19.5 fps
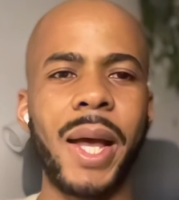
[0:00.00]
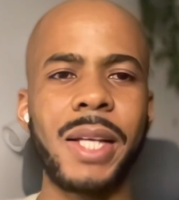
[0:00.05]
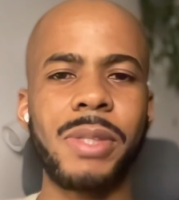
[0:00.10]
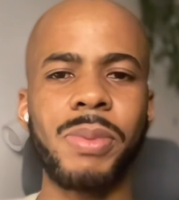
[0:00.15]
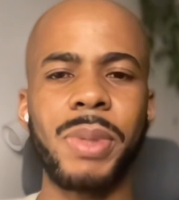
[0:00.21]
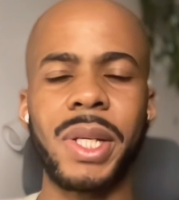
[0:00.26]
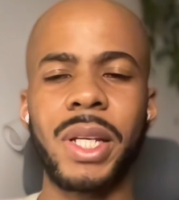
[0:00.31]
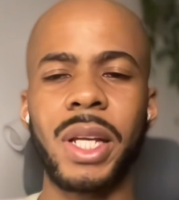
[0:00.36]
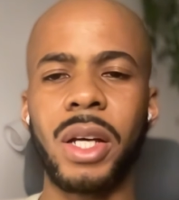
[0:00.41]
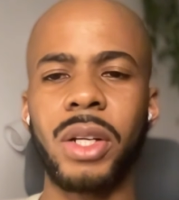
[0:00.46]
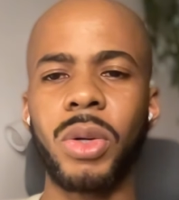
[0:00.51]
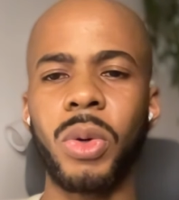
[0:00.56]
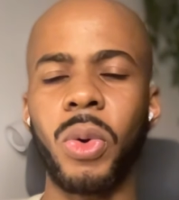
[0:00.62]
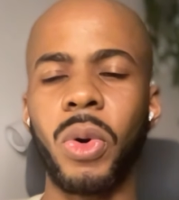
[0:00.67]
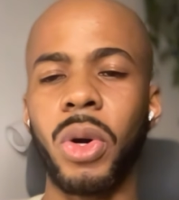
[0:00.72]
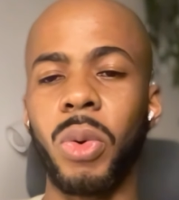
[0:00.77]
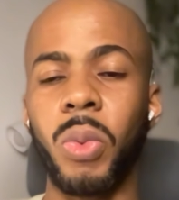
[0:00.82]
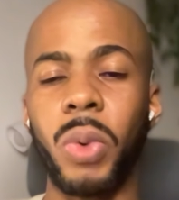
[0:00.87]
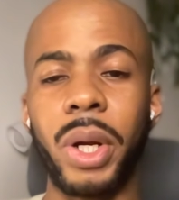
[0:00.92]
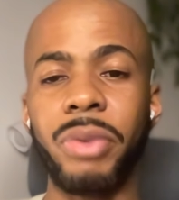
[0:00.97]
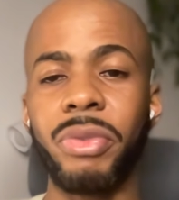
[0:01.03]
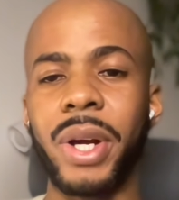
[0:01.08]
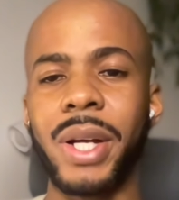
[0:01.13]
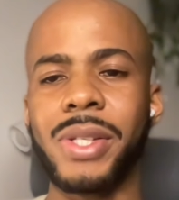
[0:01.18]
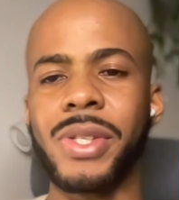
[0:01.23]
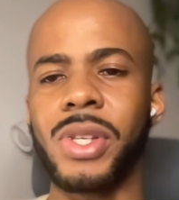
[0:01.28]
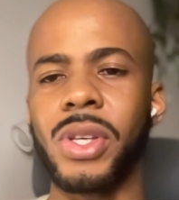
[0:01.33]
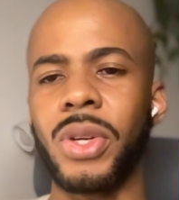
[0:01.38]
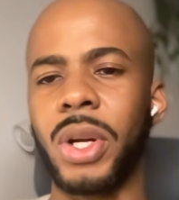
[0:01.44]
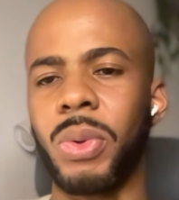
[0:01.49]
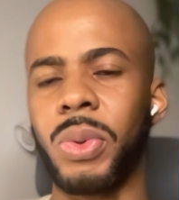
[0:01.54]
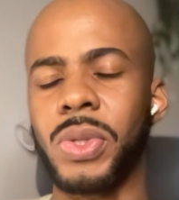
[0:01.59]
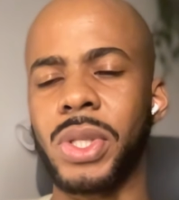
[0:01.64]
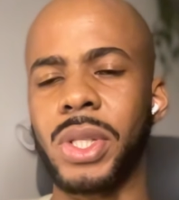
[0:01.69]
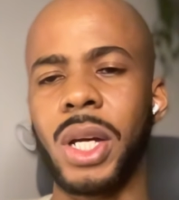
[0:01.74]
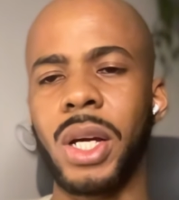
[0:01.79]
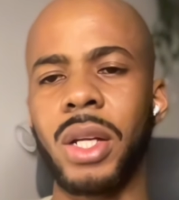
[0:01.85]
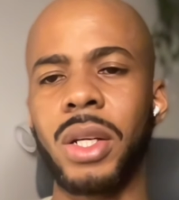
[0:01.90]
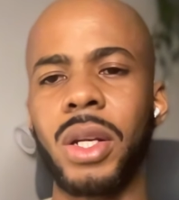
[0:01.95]
has been done, or whatever SEO that
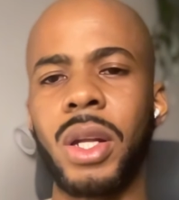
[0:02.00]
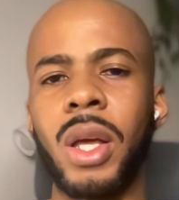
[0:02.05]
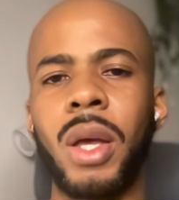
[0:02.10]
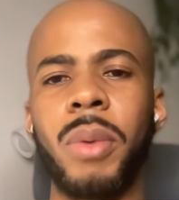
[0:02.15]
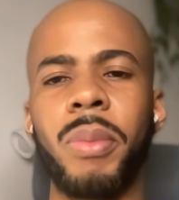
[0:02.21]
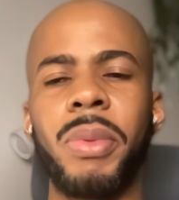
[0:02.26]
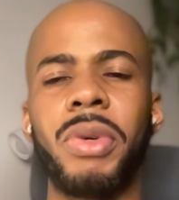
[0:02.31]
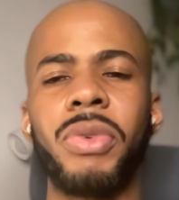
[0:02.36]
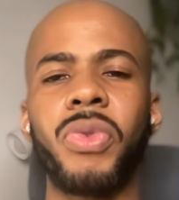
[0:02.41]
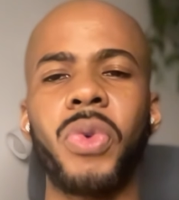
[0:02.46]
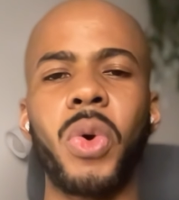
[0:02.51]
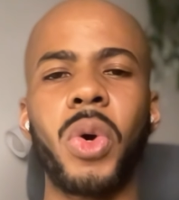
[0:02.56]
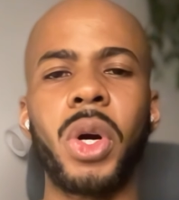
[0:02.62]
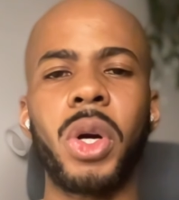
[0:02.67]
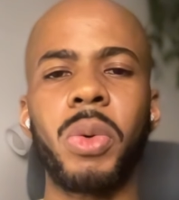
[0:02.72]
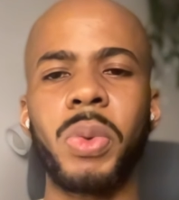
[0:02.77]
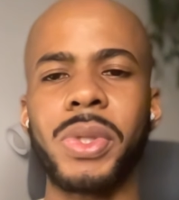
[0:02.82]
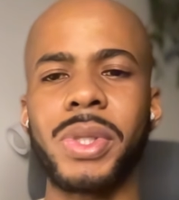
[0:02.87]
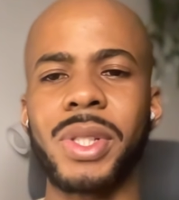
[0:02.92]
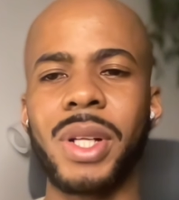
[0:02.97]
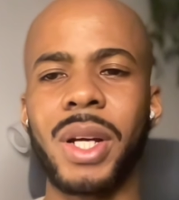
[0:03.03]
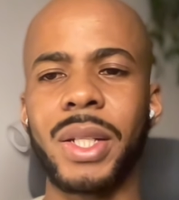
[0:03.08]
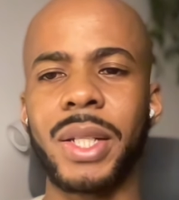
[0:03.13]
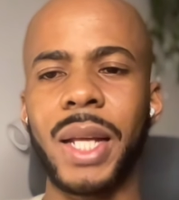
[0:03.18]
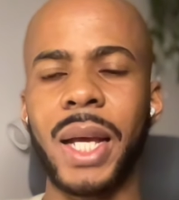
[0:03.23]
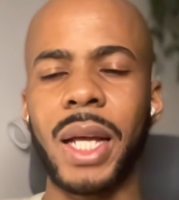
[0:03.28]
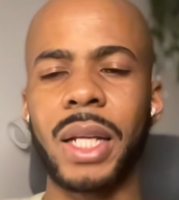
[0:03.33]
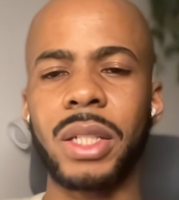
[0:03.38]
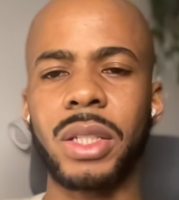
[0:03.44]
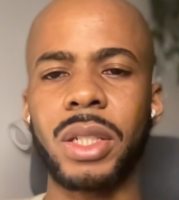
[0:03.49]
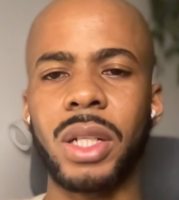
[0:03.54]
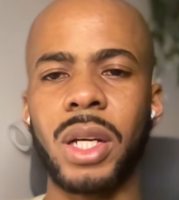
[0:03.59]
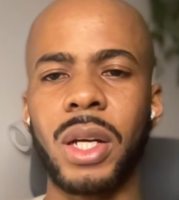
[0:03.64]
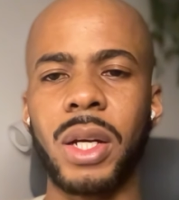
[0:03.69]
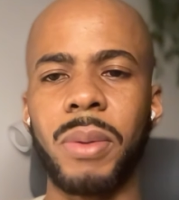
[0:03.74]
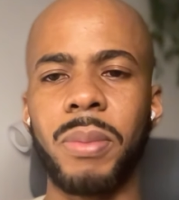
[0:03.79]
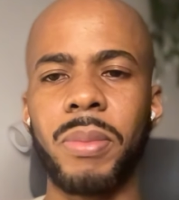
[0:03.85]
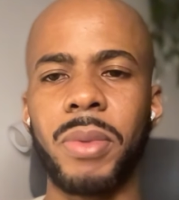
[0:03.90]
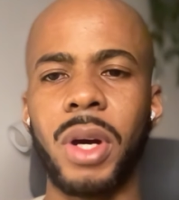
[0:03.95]
was done before was not that
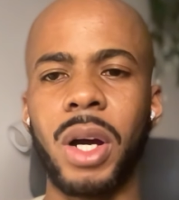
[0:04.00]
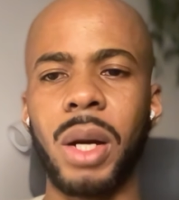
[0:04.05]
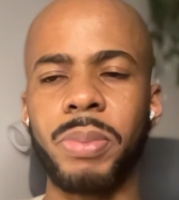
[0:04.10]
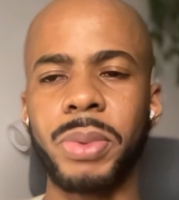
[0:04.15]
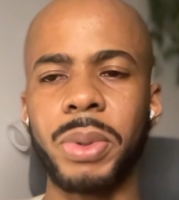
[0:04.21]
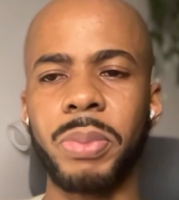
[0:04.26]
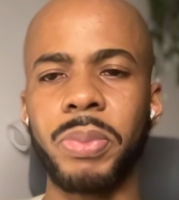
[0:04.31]
up